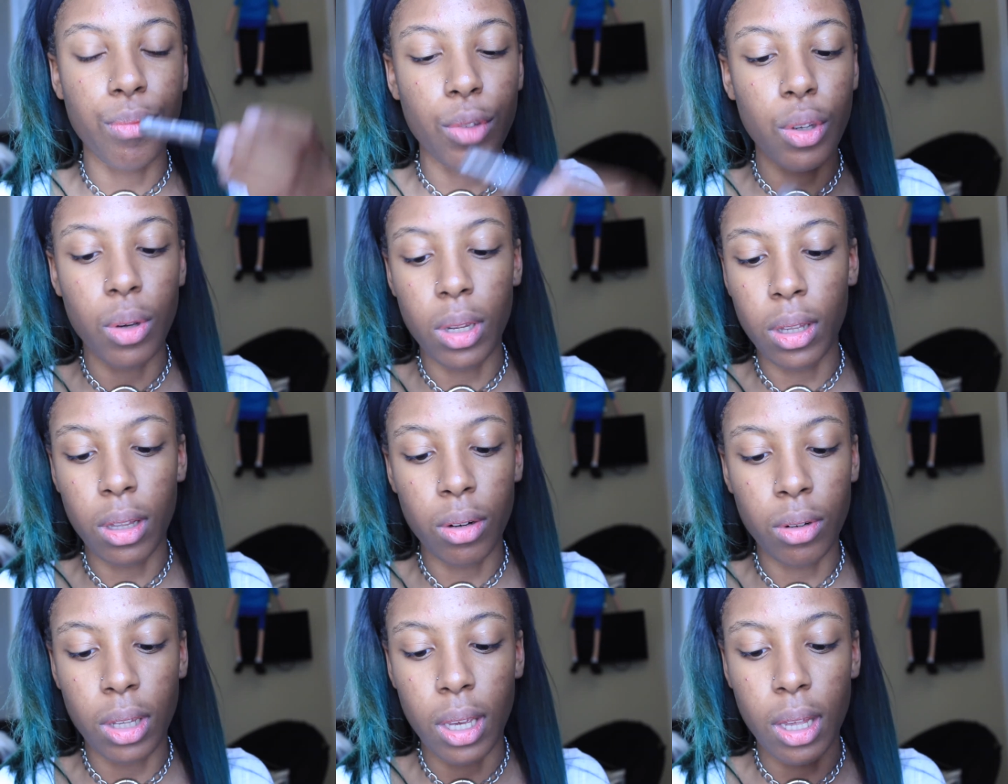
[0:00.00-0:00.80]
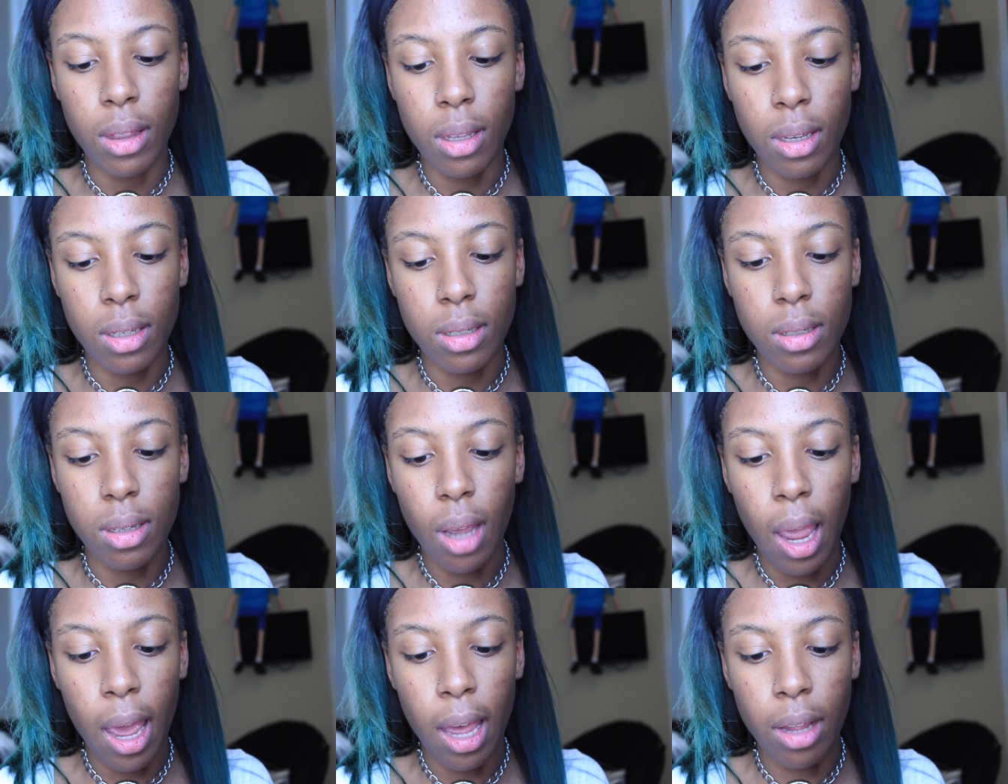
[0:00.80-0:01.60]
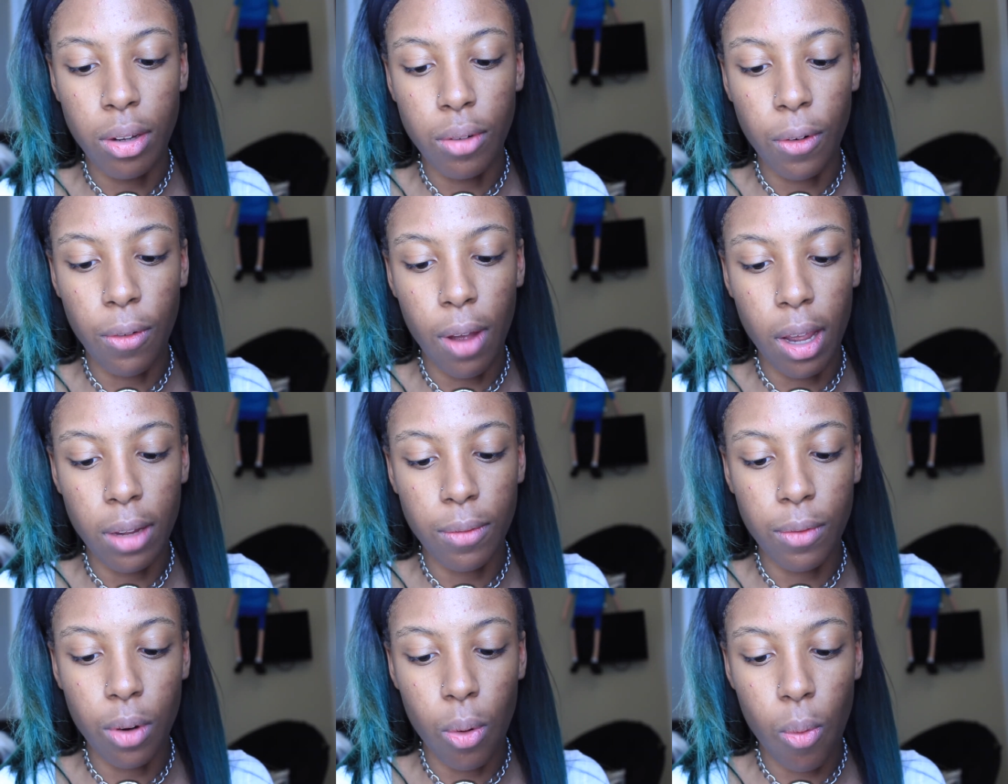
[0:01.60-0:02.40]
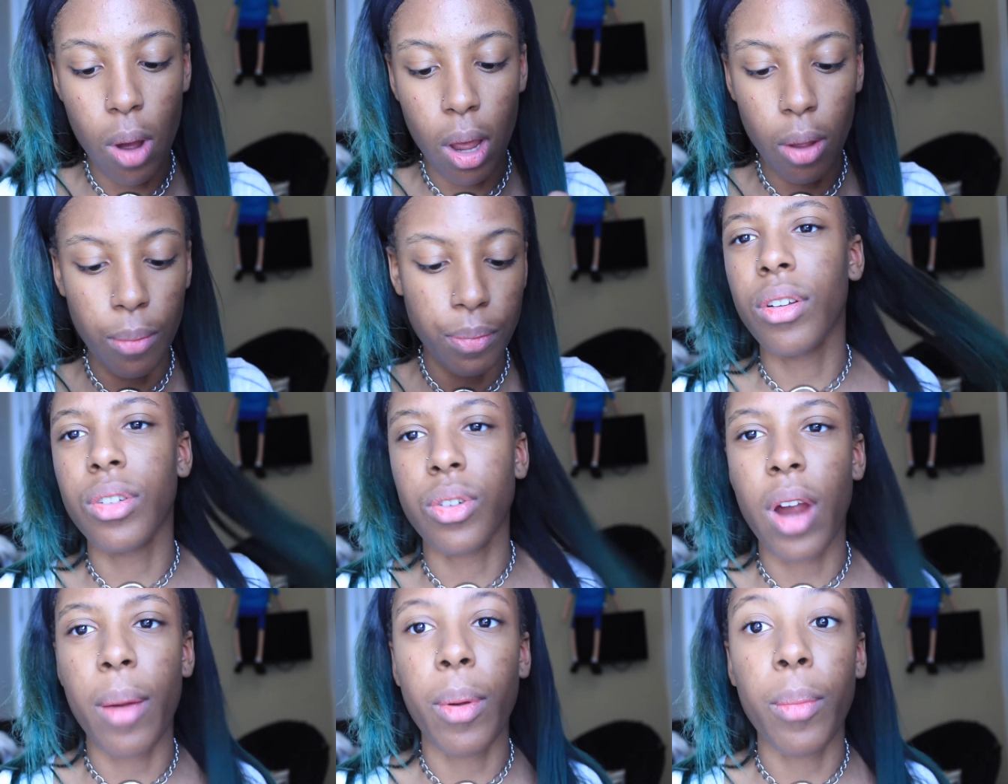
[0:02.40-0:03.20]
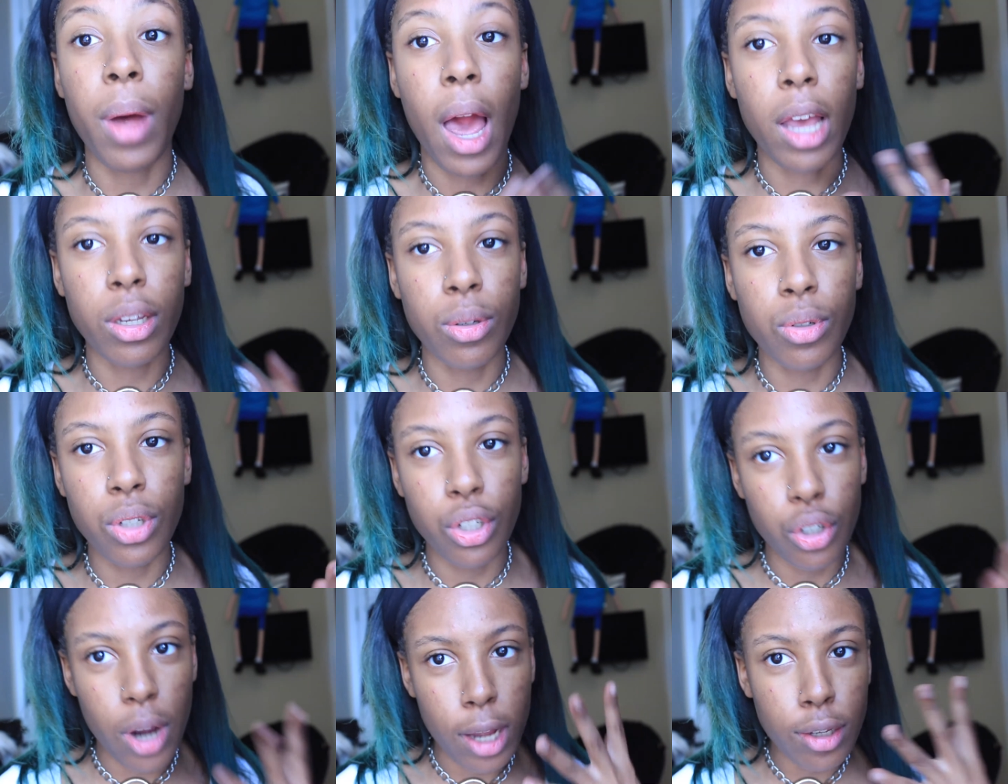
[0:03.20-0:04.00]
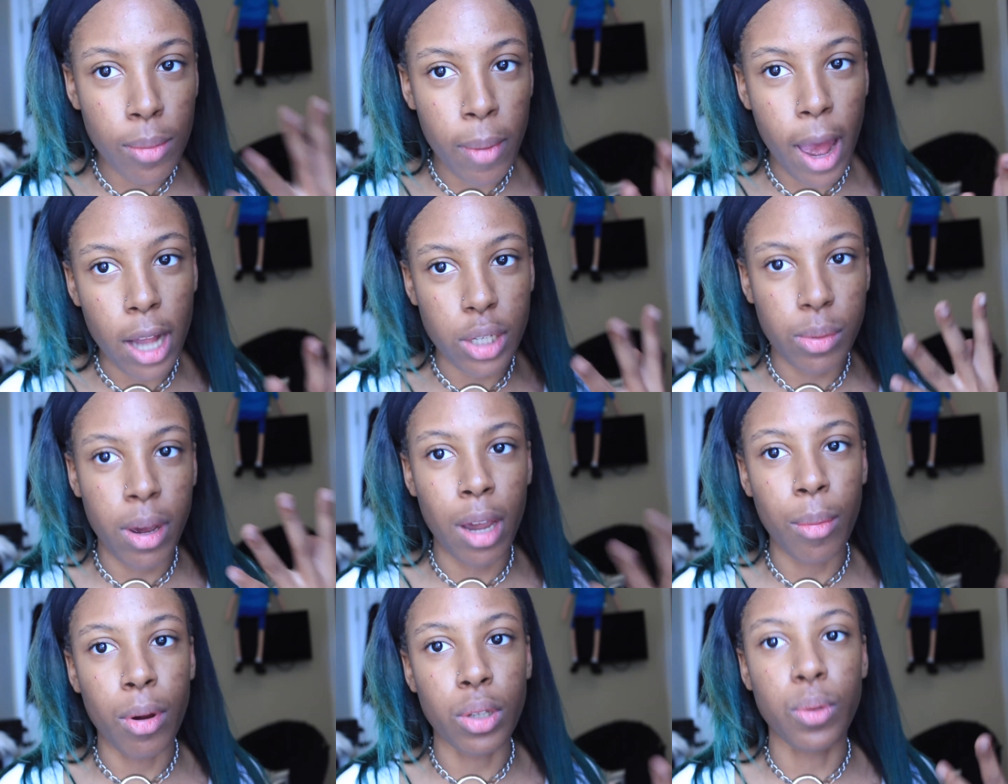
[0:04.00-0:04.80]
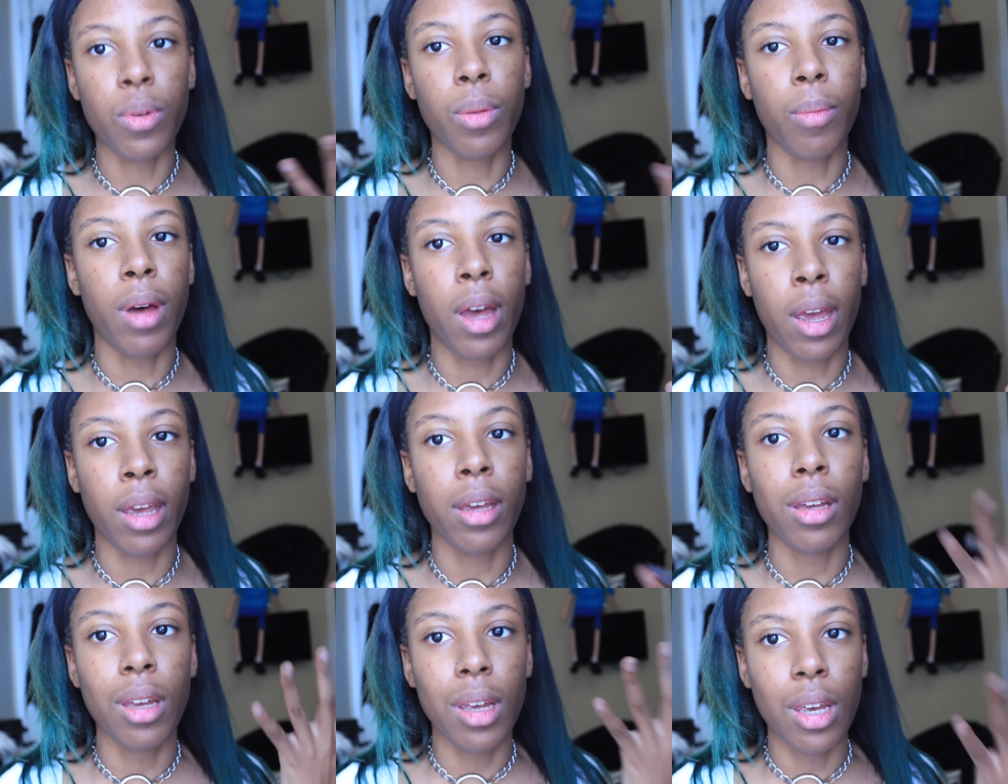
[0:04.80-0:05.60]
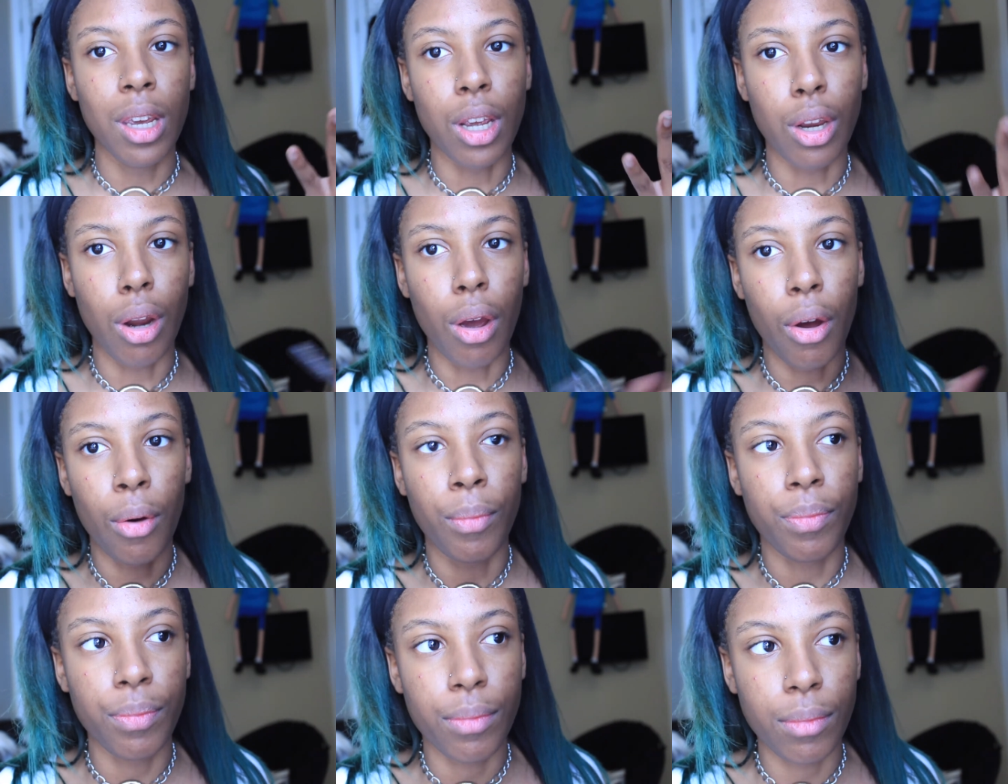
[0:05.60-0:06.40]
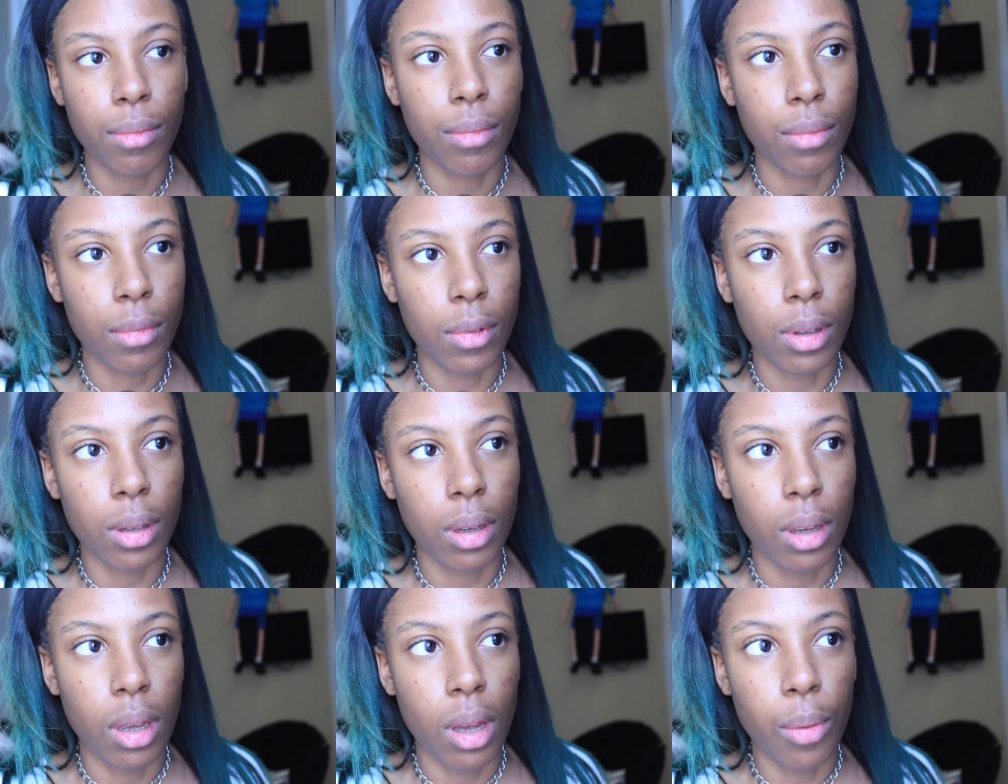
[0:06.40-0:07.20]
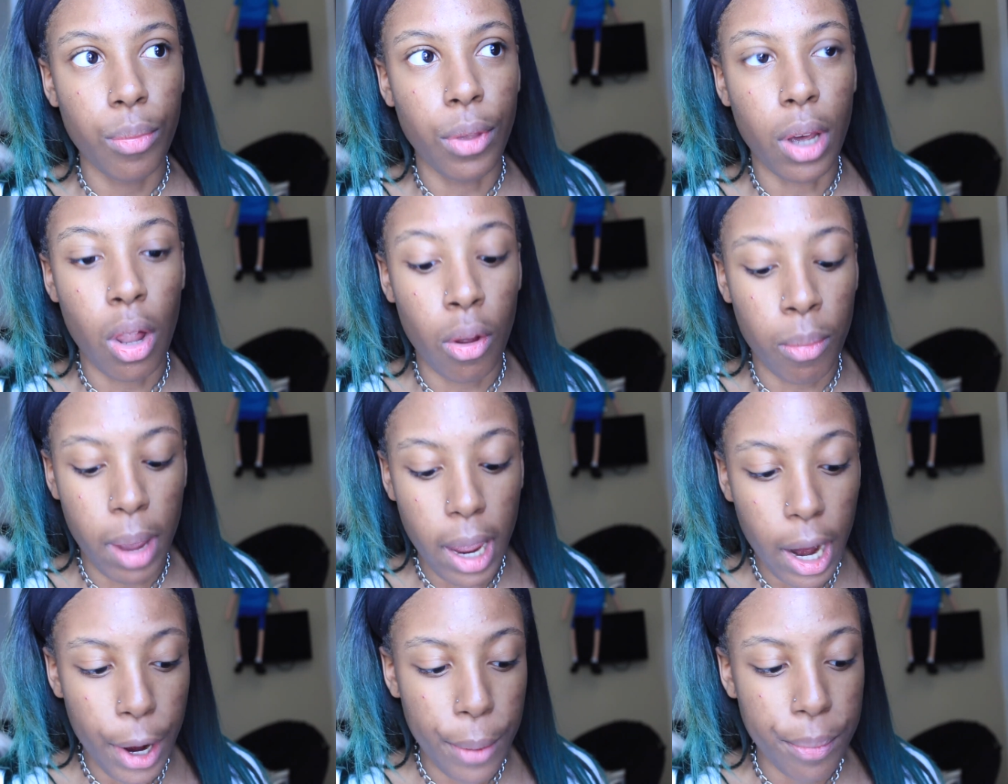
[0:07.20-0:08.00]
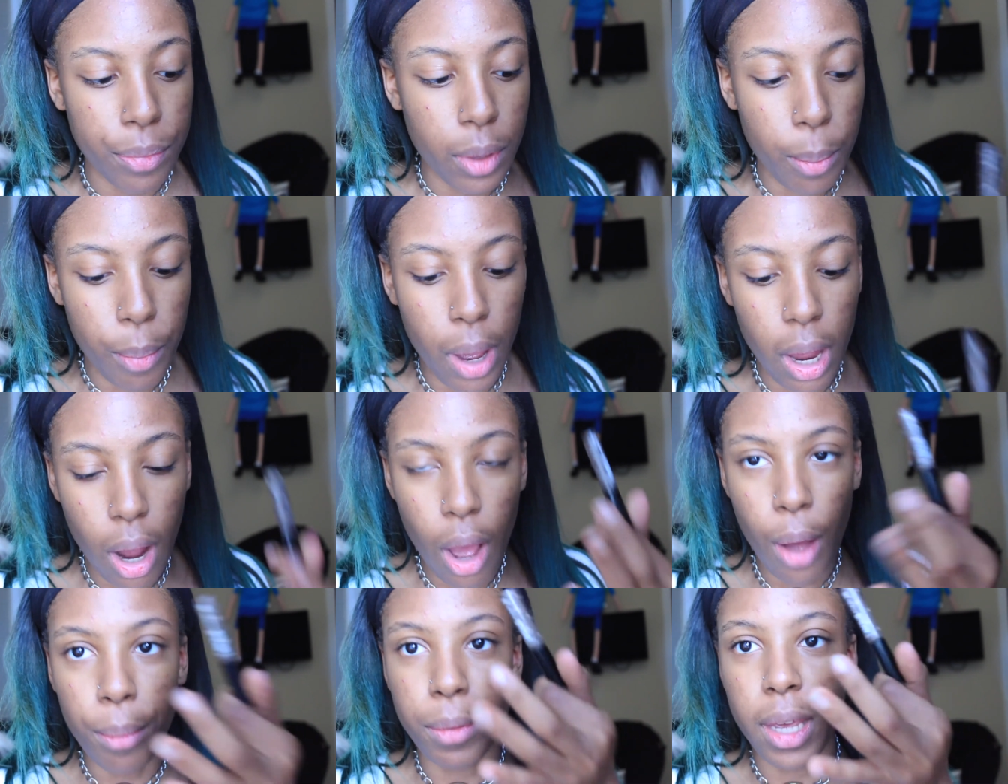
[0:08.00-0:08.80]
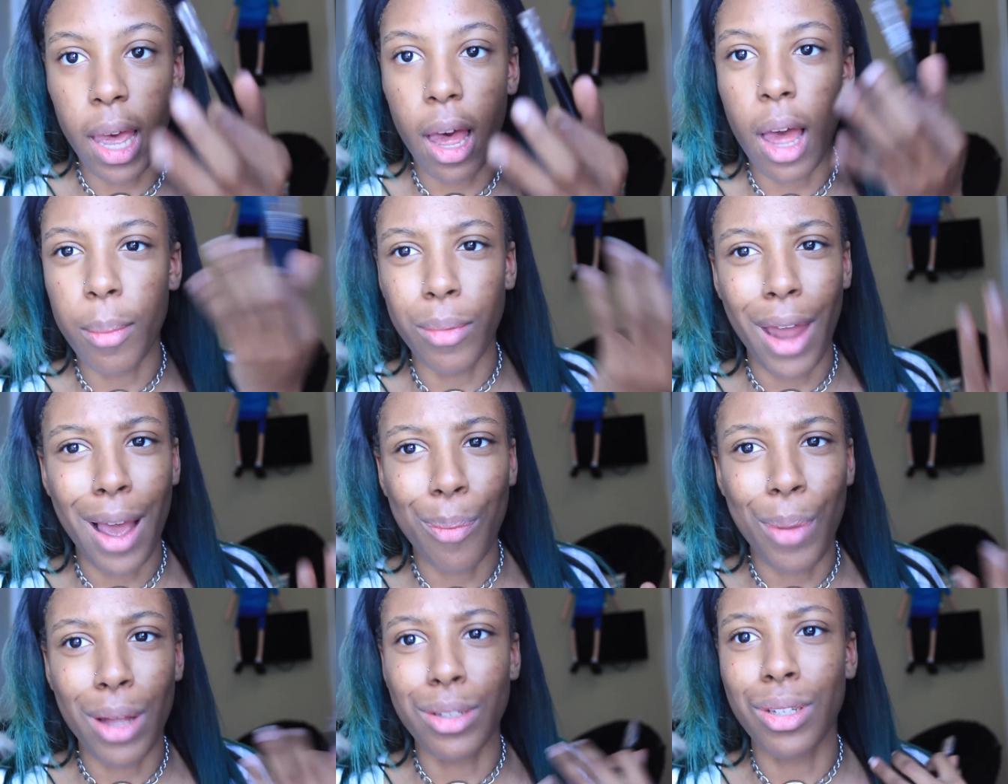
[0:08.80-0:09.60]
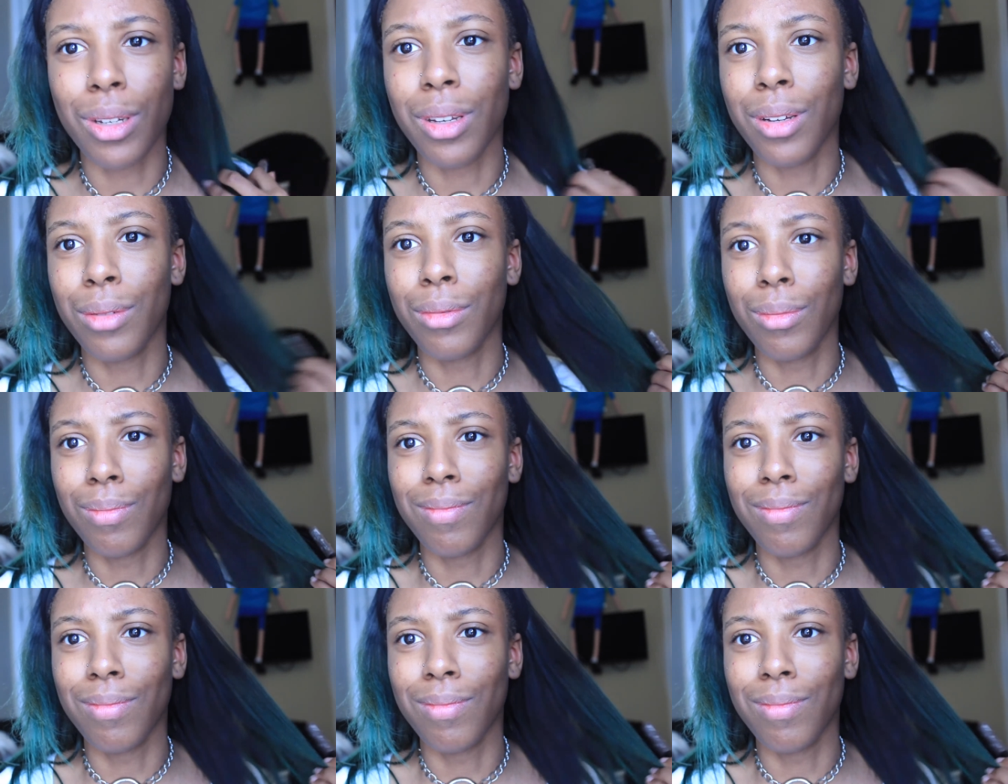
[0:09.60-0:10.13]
you can literally get this and you're fine for a while to describe it. But I usually try to match my eyebrows with my, you know, the color of my hair. But yeah, I'm not about to,